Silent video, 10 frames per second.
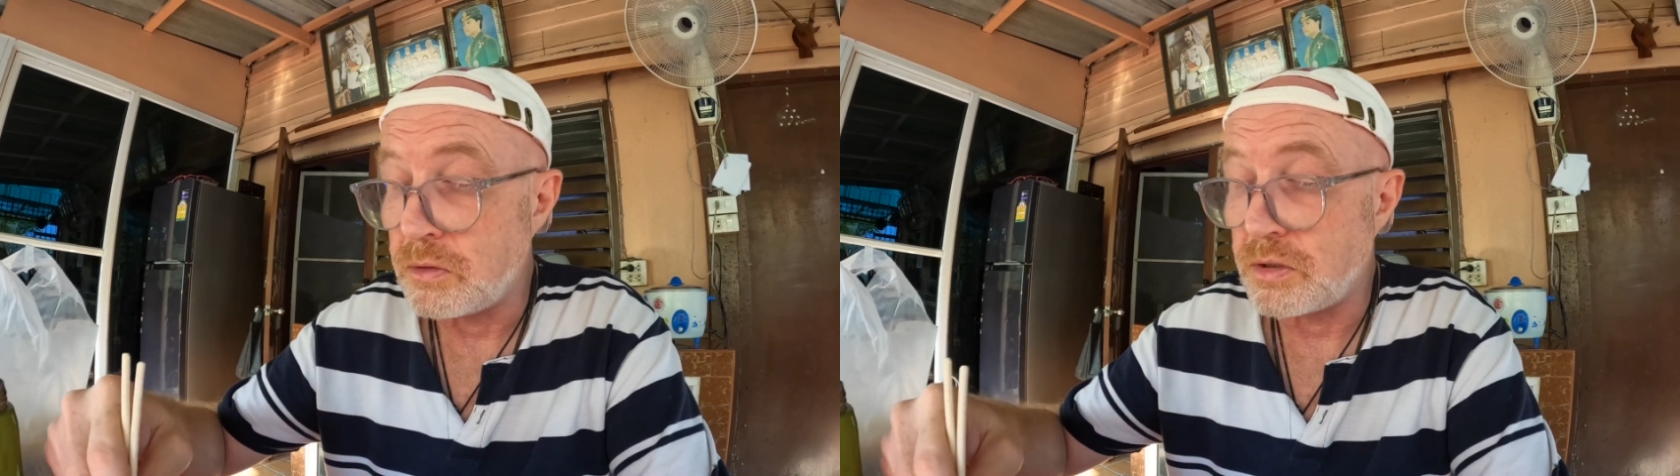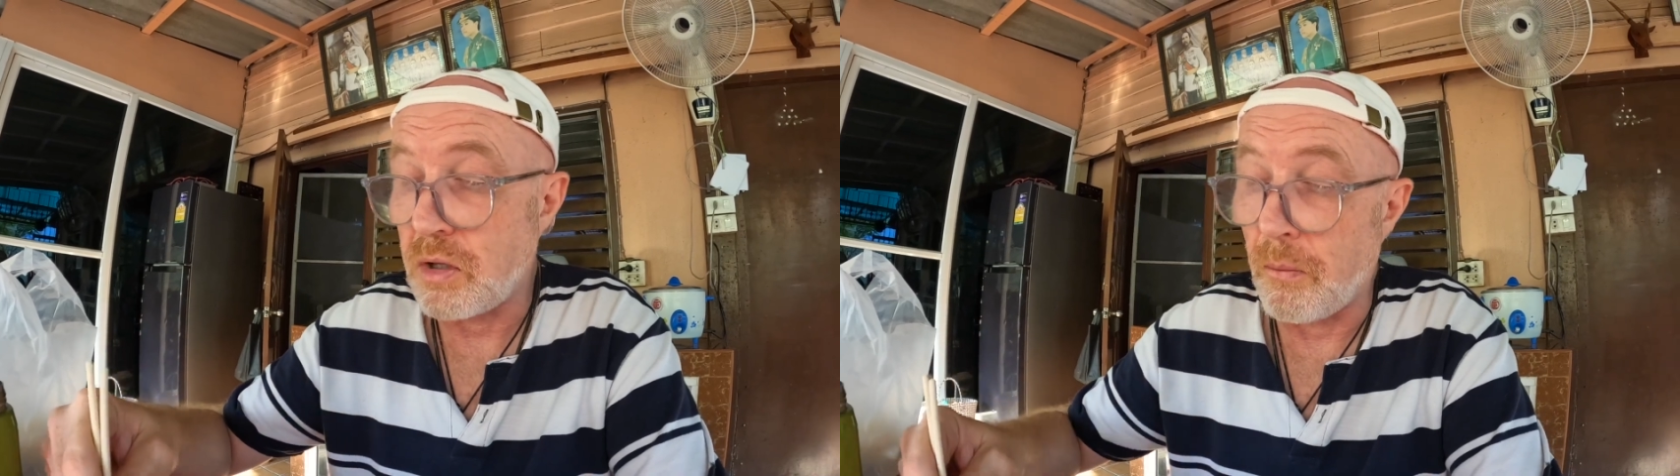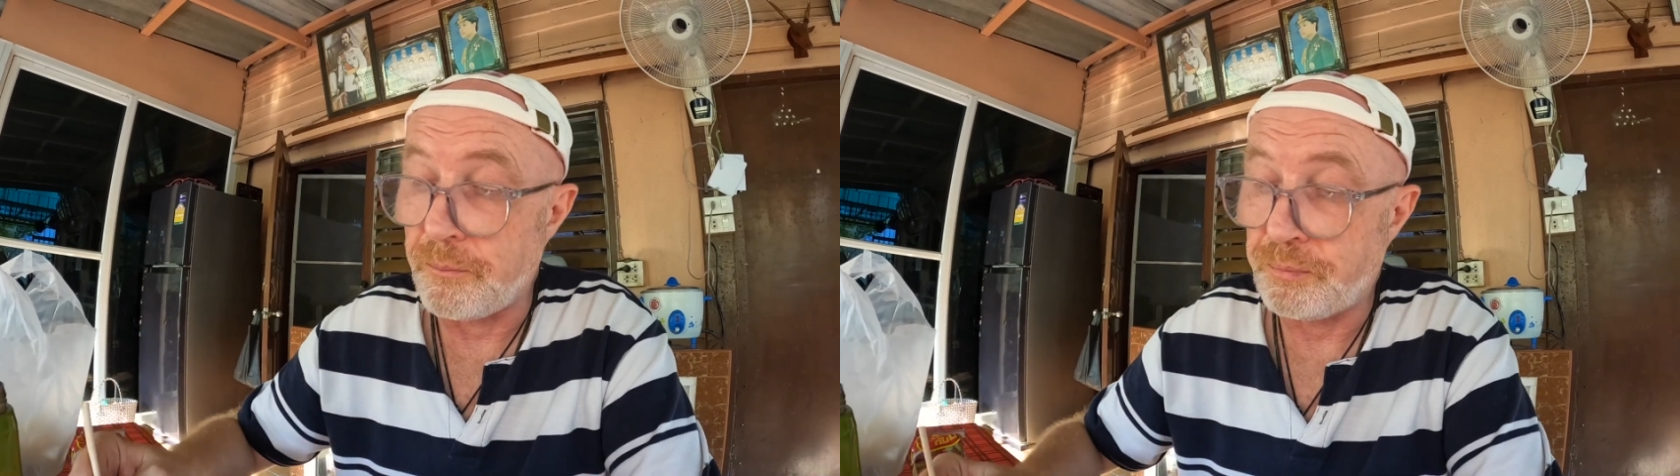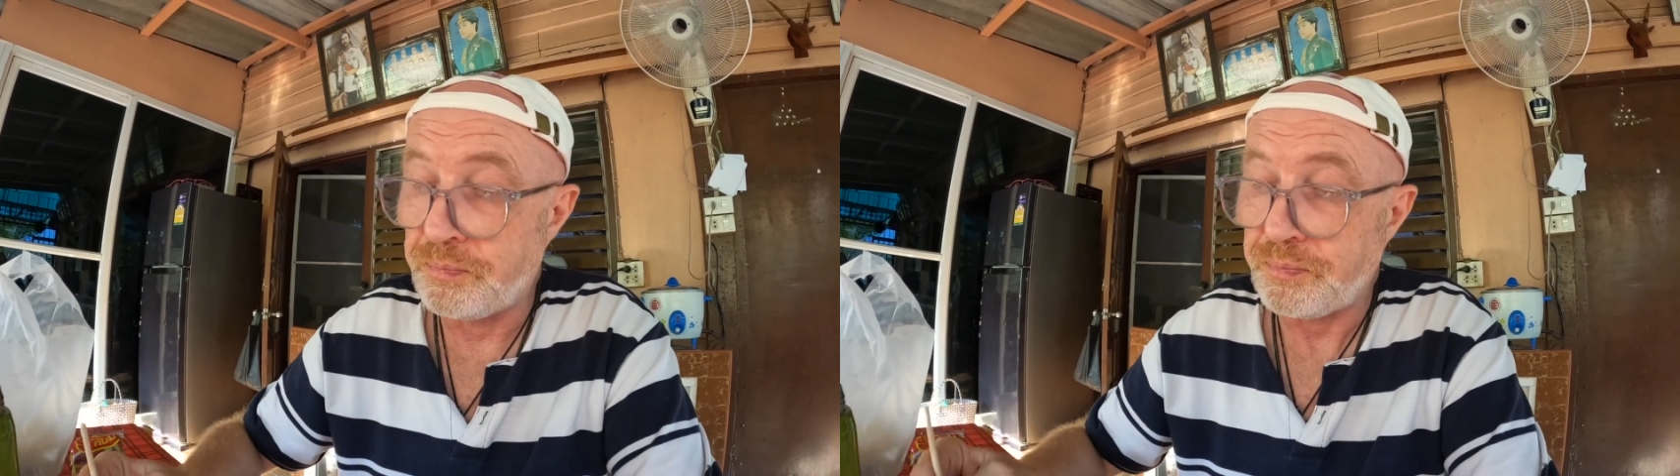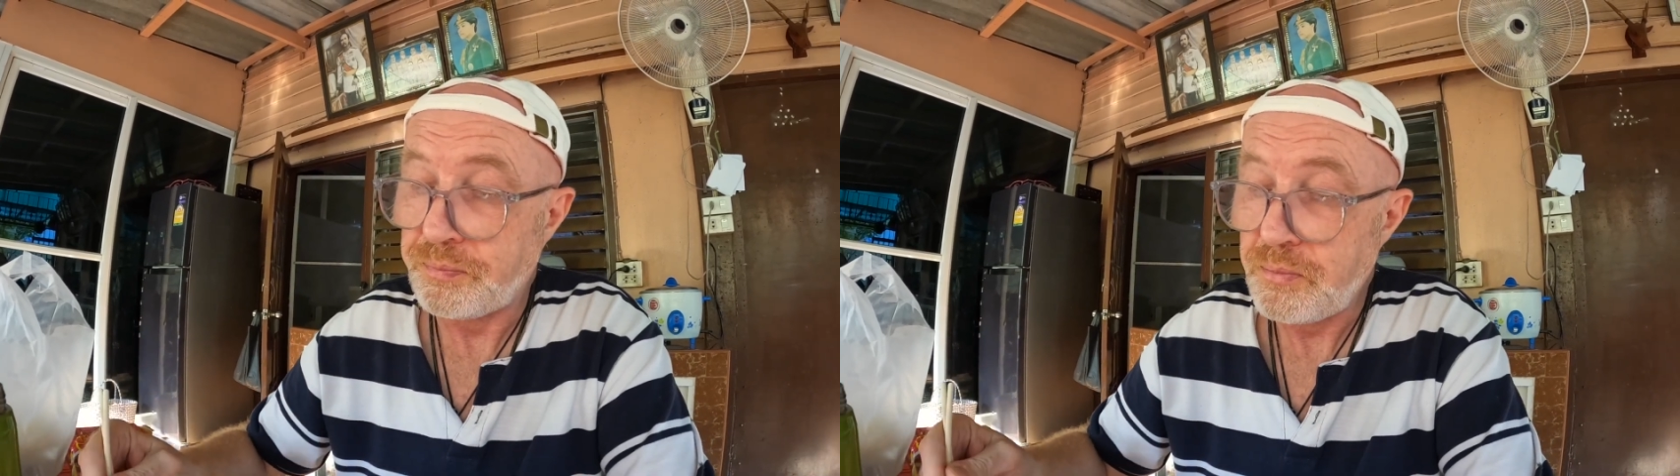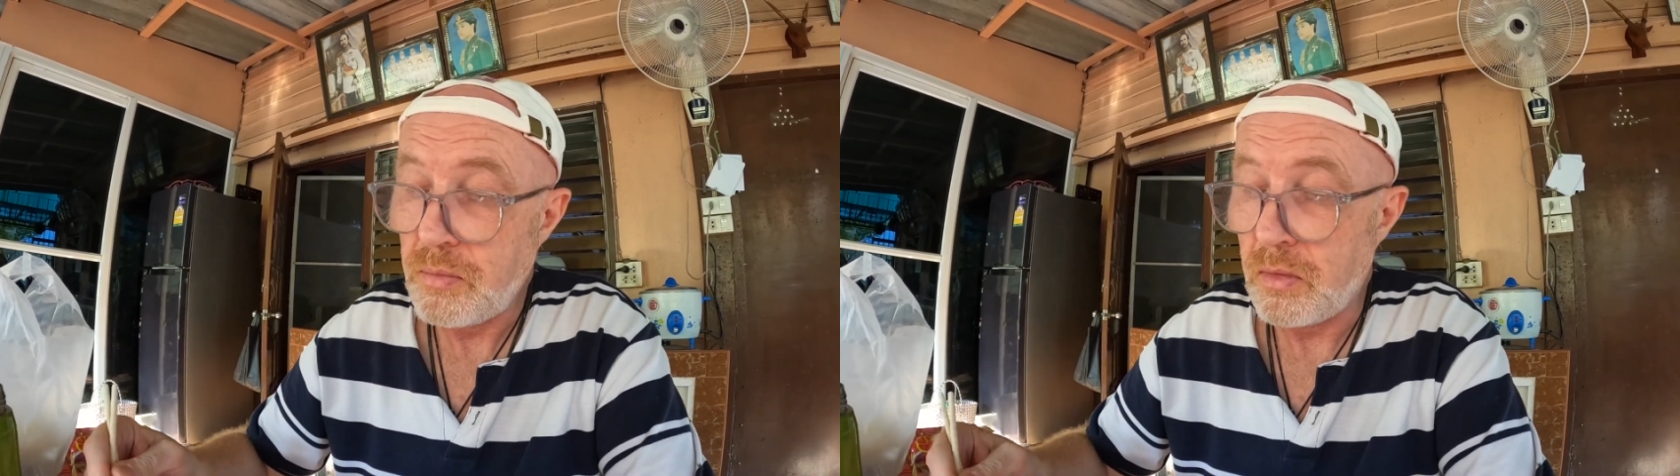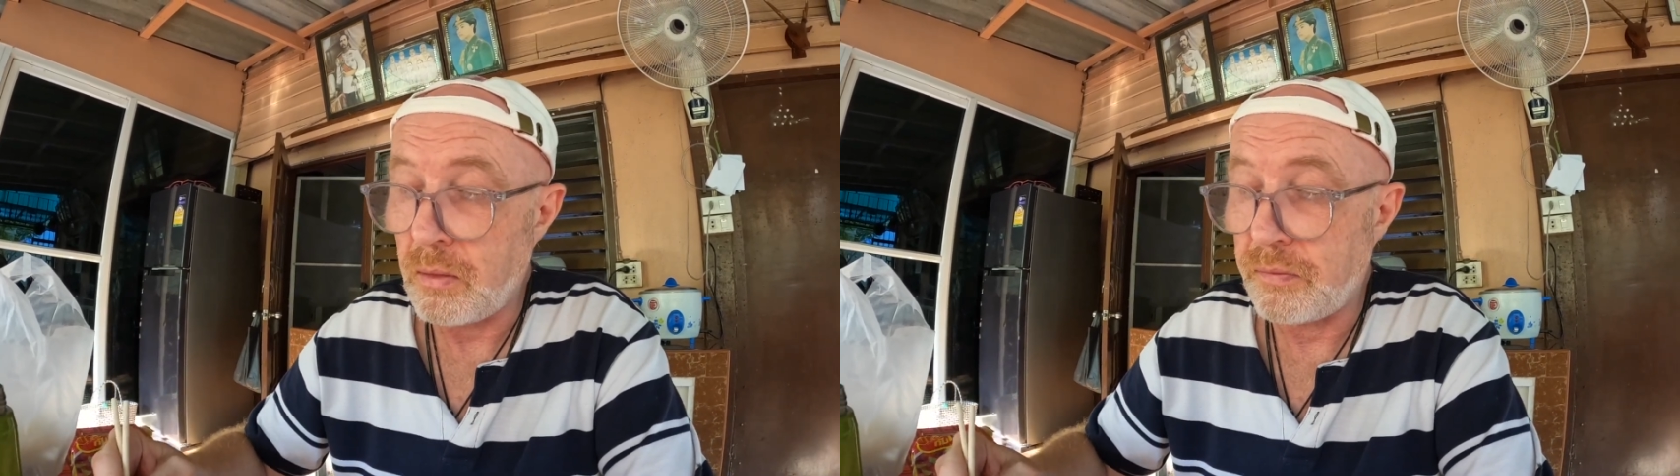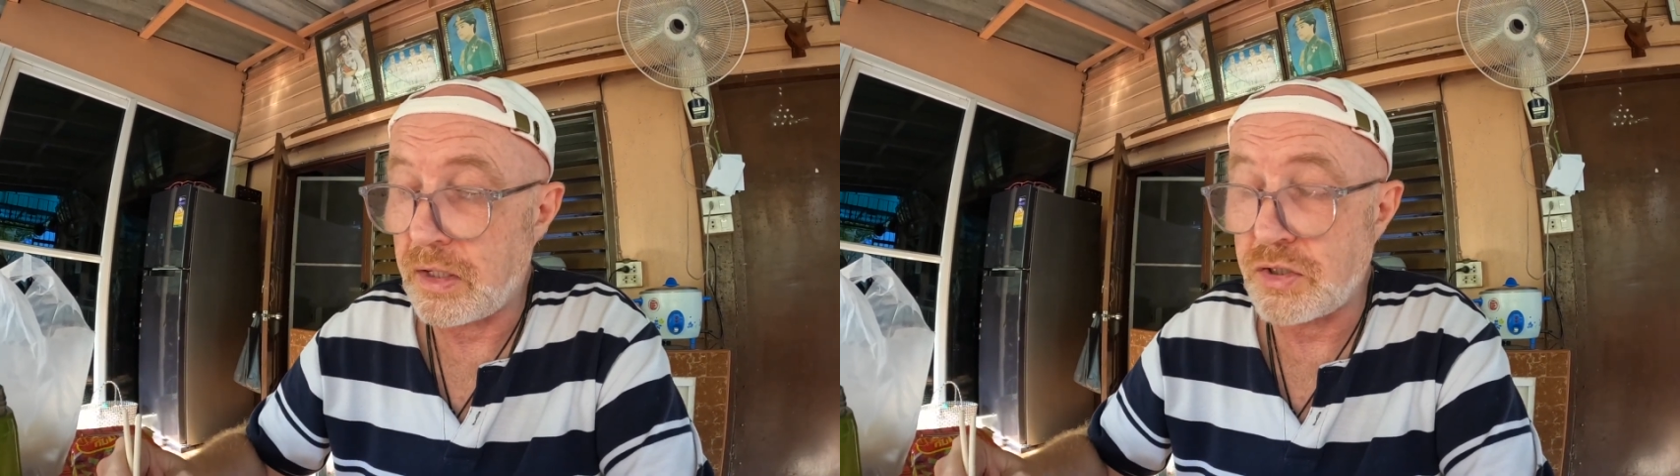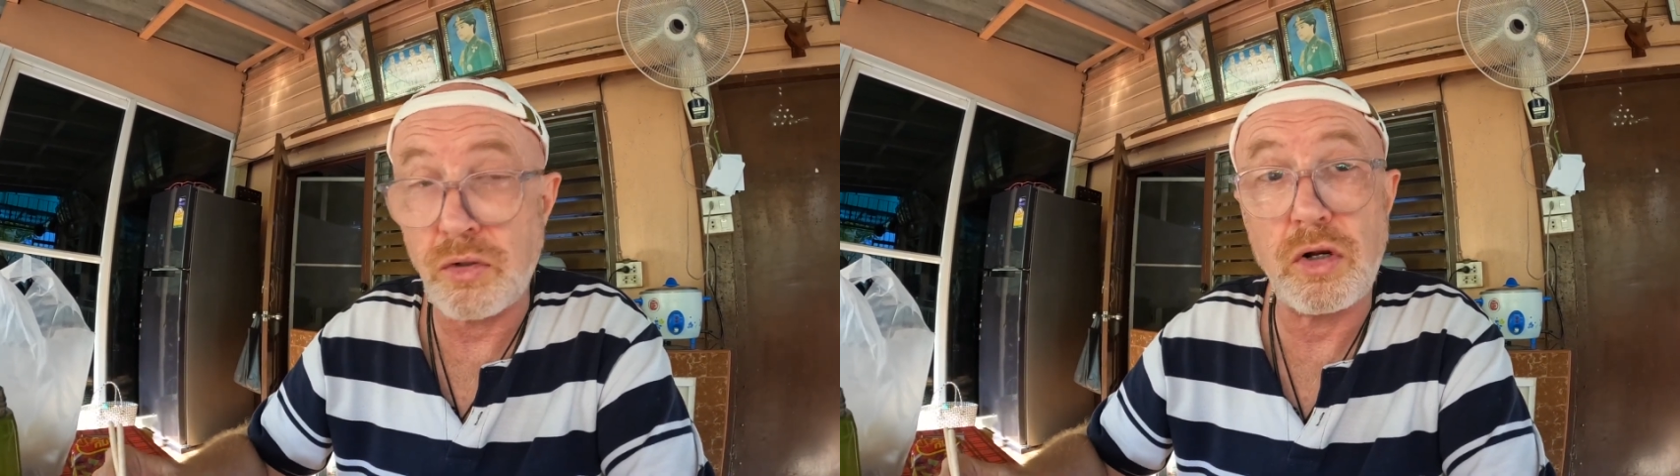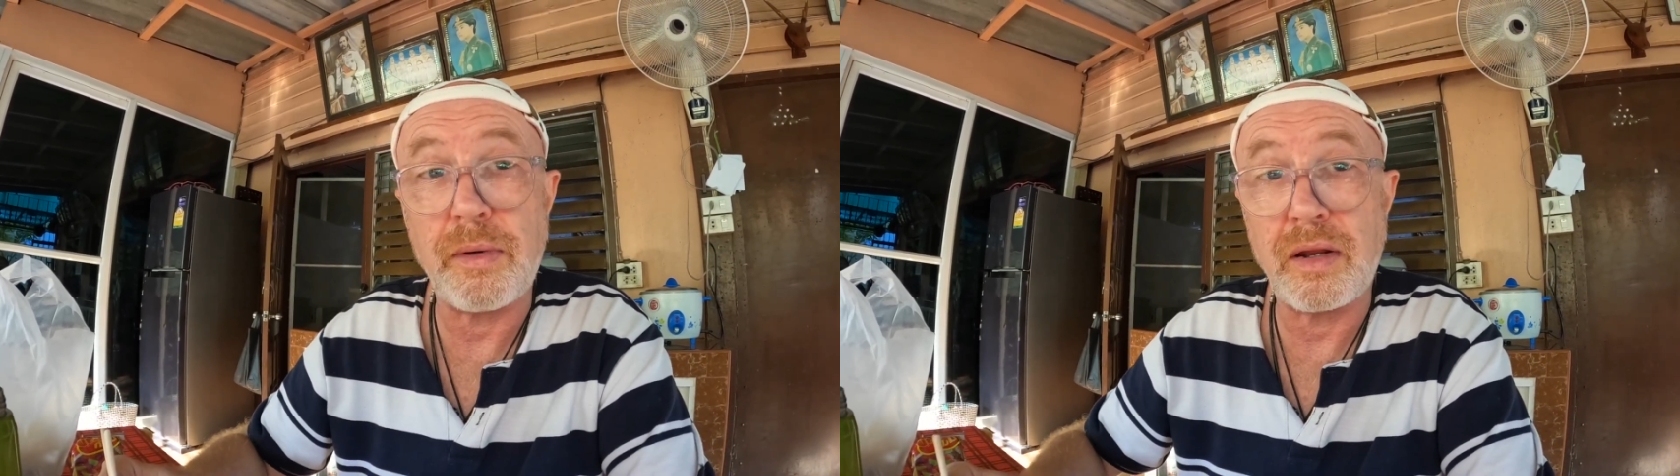So that's
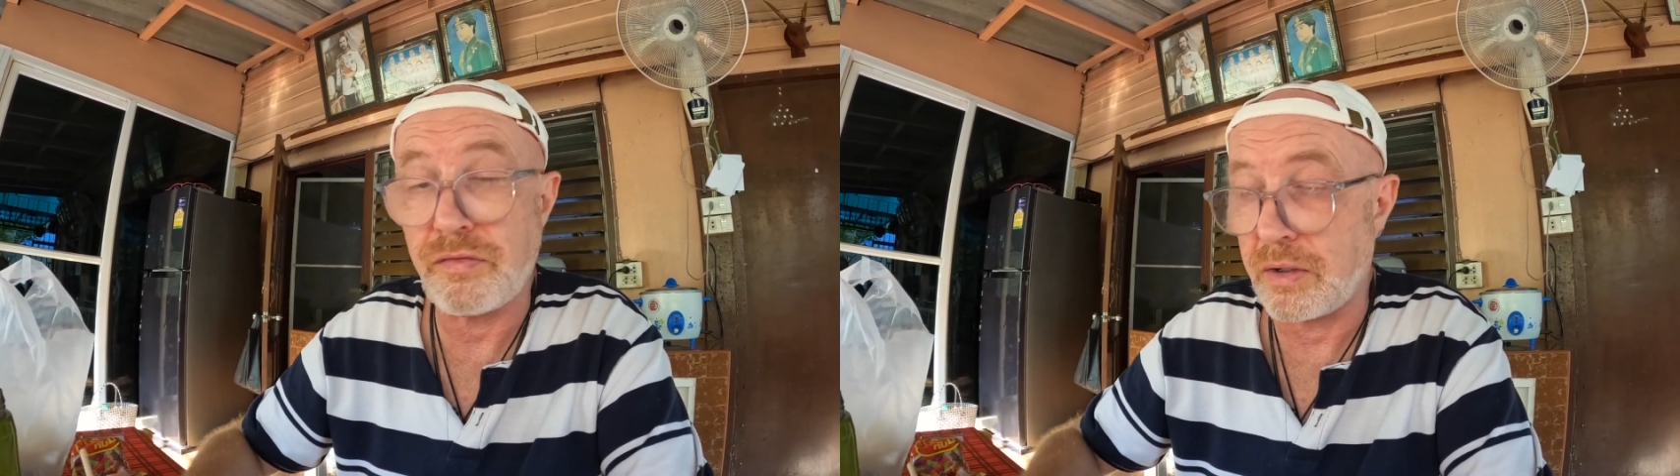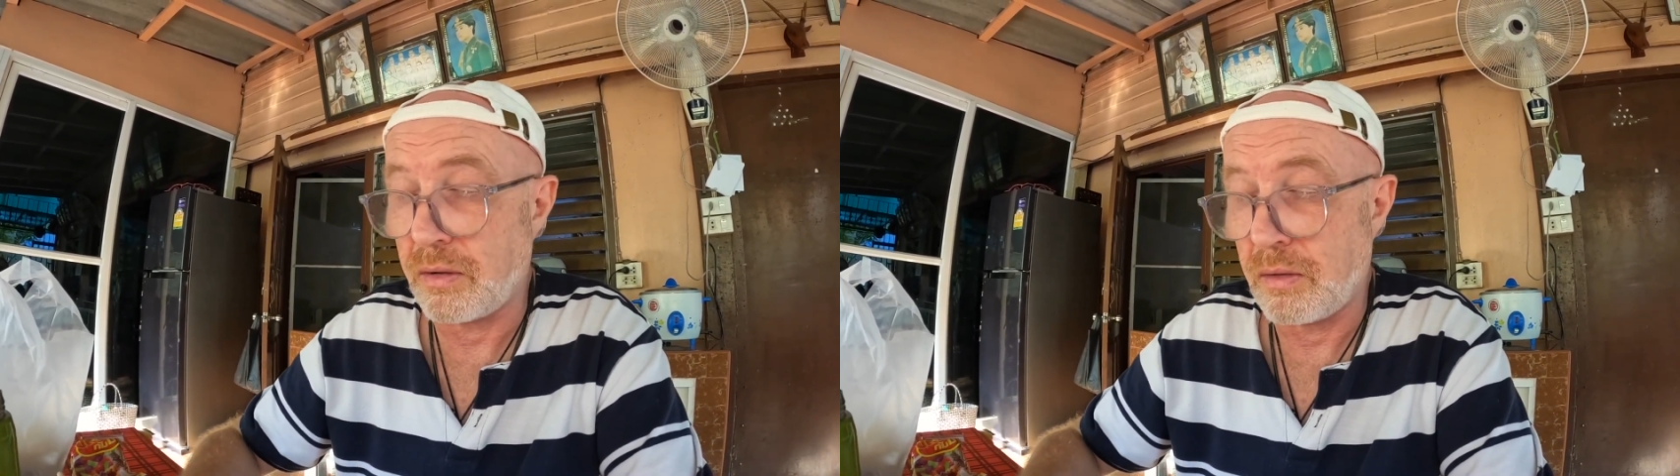another benefit.